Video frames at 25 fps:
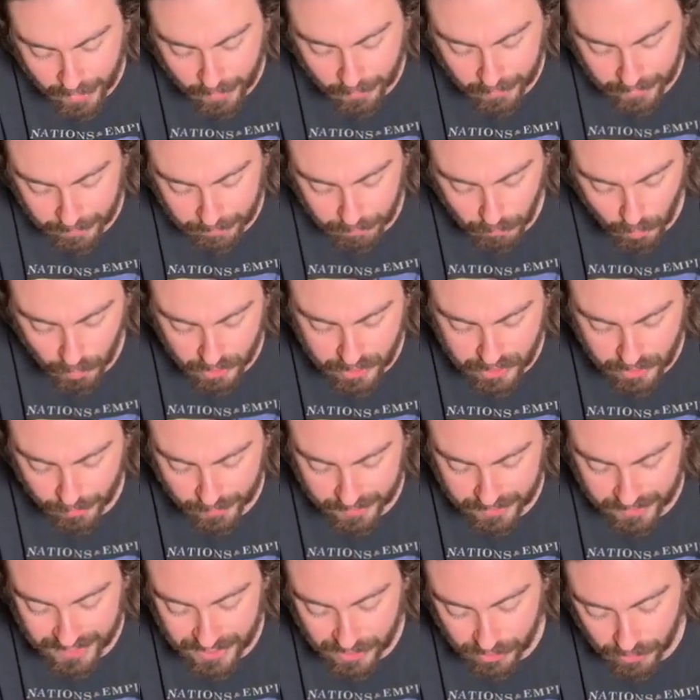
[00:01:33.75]
I'll get more into
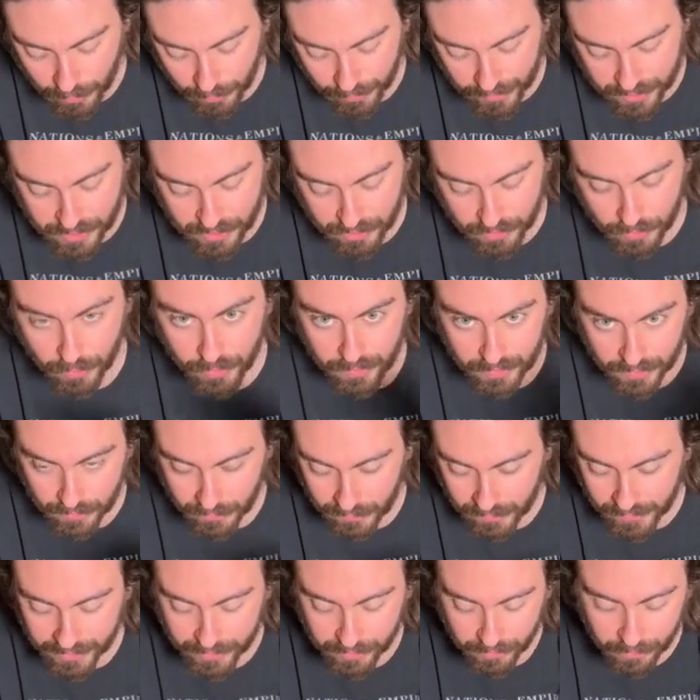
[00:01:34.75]
what these tokens do a
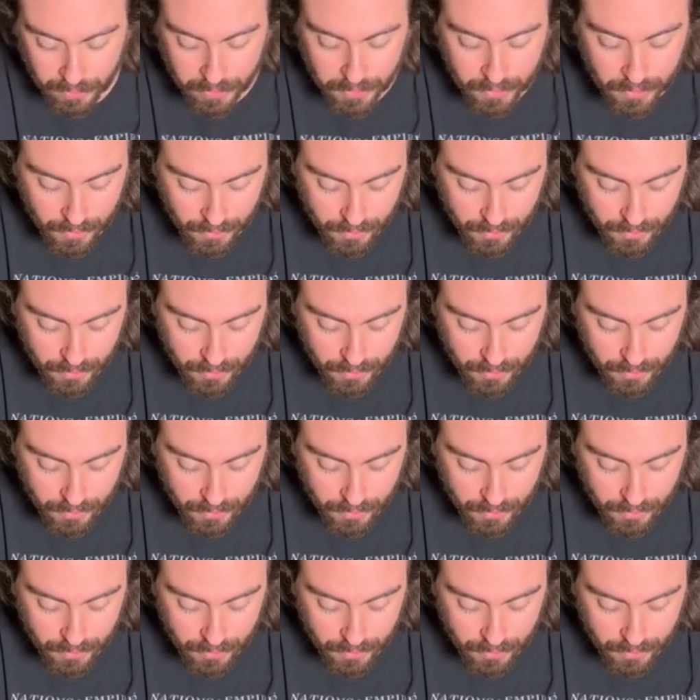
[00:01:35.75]
little later.